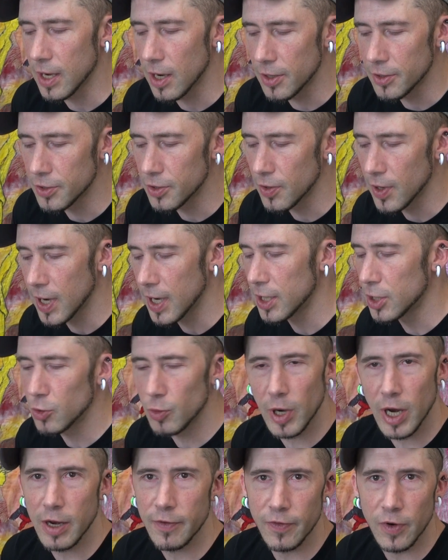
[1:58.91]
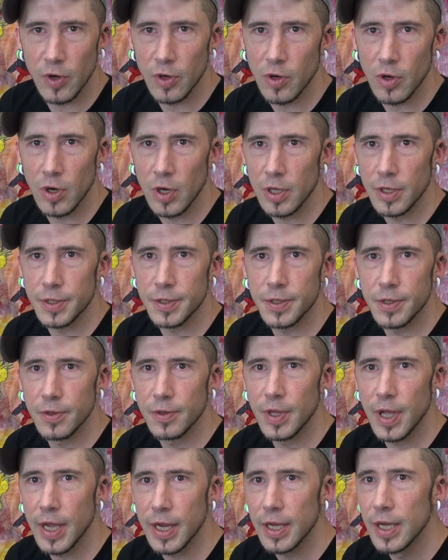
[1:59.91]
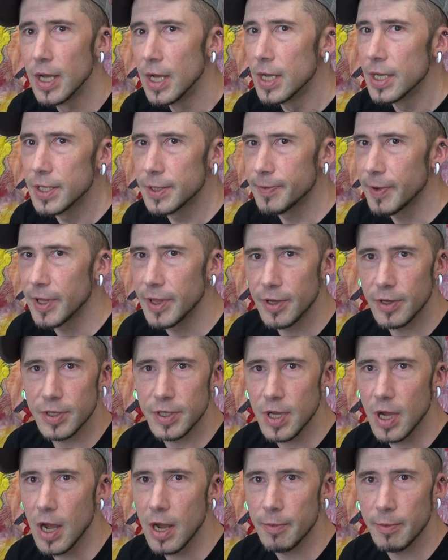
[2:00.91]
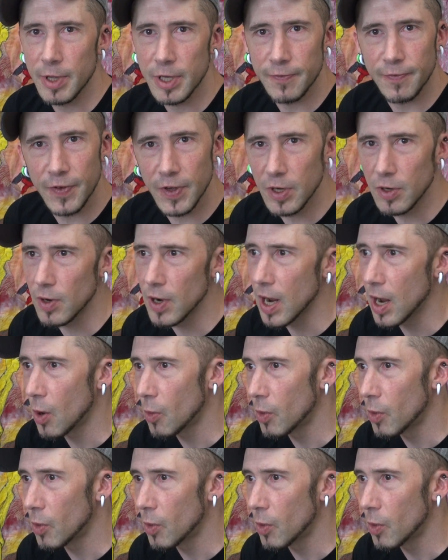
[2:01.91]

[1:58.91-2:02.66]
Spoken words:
underage raver girls who like spend their time like figuring out